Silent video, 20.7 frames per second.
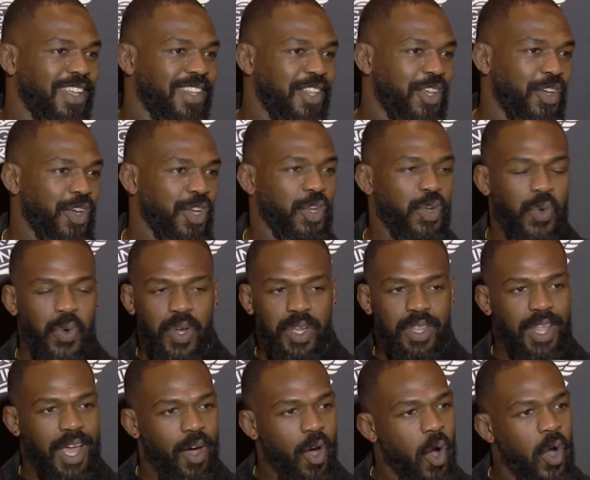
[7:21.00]
They're
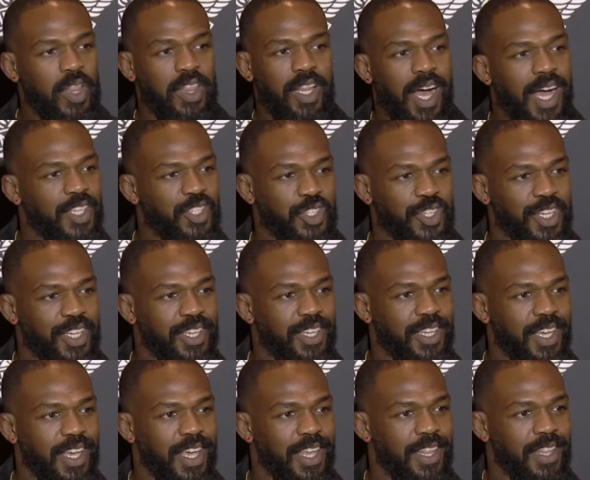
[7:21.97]
ignoring all logic,
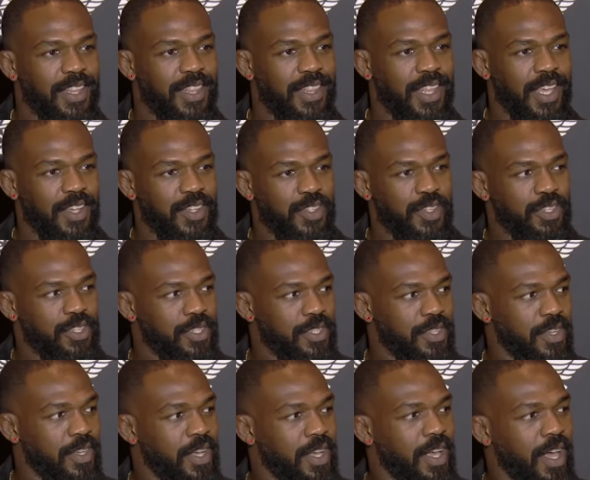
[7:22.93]
and they just
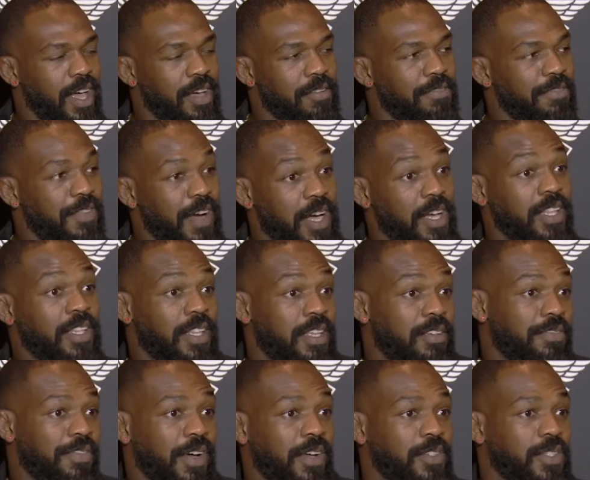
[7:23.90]
have finally
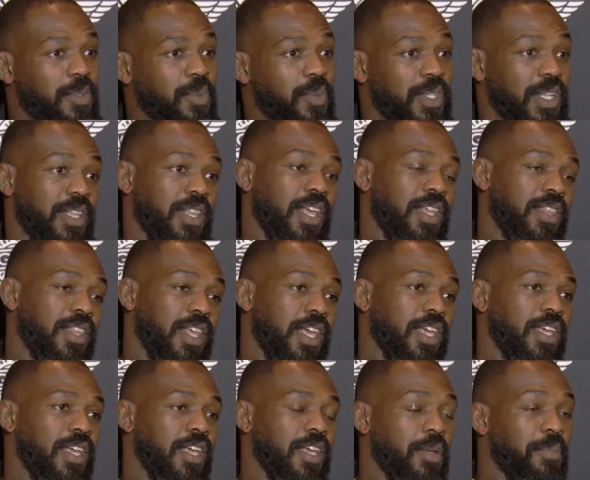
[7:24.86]
found someone that they
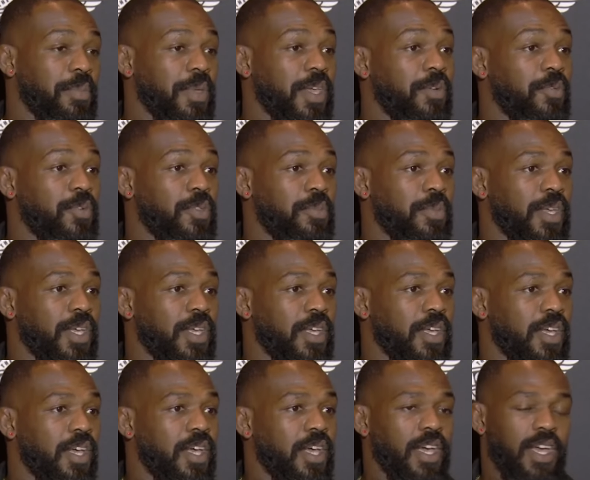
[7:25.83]
think can compete with me,
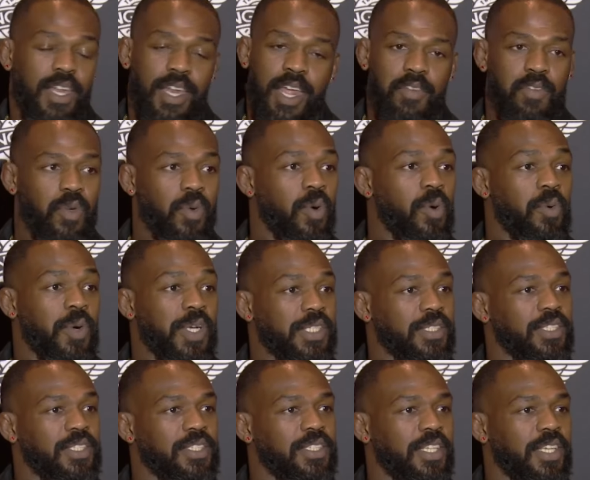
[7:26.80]
and everyone wants
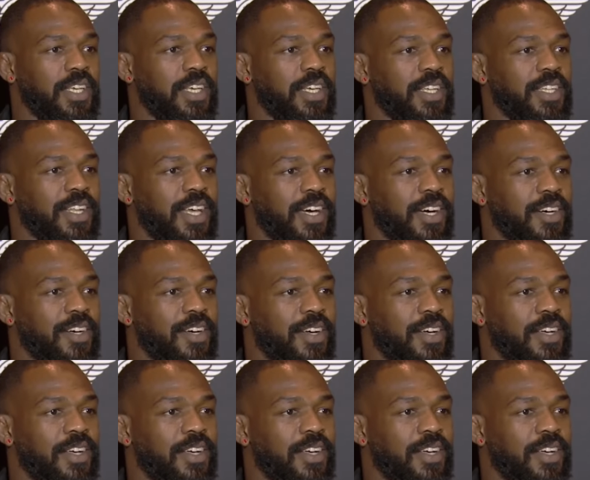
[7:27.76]
to see it now.